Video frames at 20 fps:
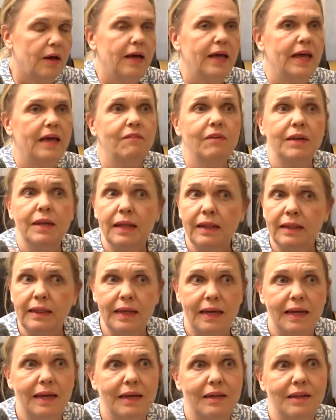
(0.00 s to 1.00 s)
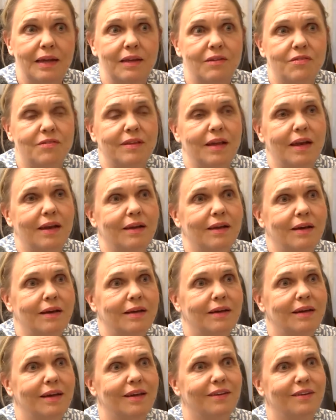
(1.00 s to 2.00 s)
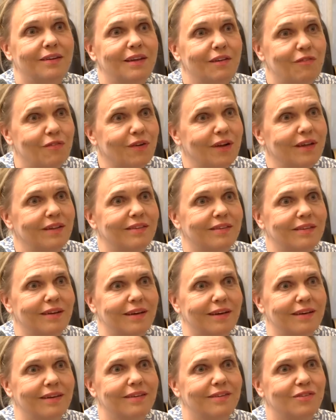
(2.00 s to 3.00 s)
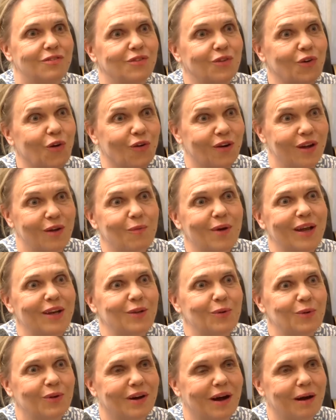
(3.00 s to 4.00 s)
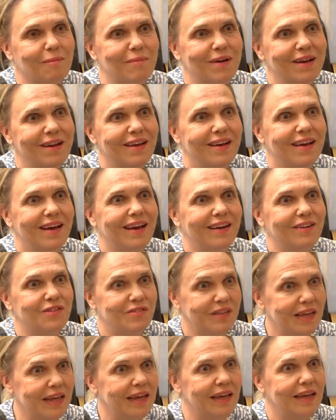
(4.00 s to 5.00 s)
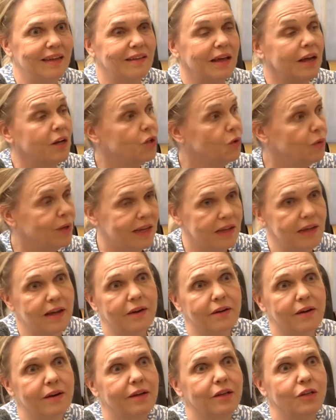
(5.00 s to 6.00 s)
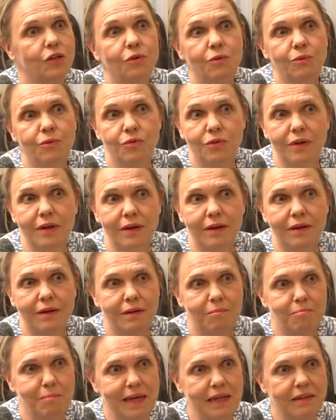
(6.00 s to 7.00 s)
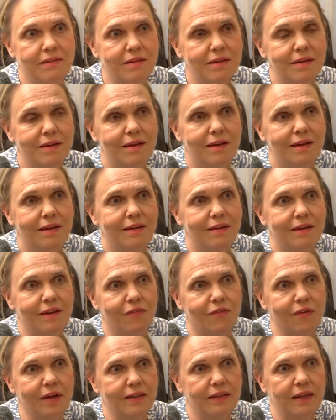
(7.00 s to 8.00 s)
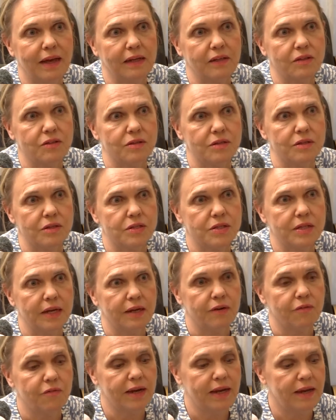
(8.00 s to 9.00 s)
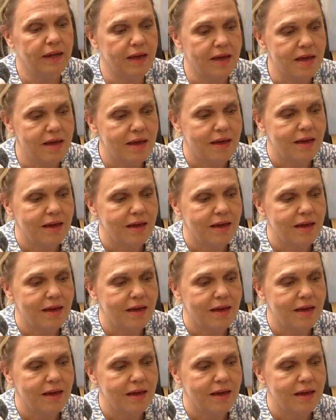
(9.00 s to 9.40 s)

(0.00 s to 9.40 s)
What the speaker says: Evidently, it is then a different story when you come and see it, and you meet different actors, and really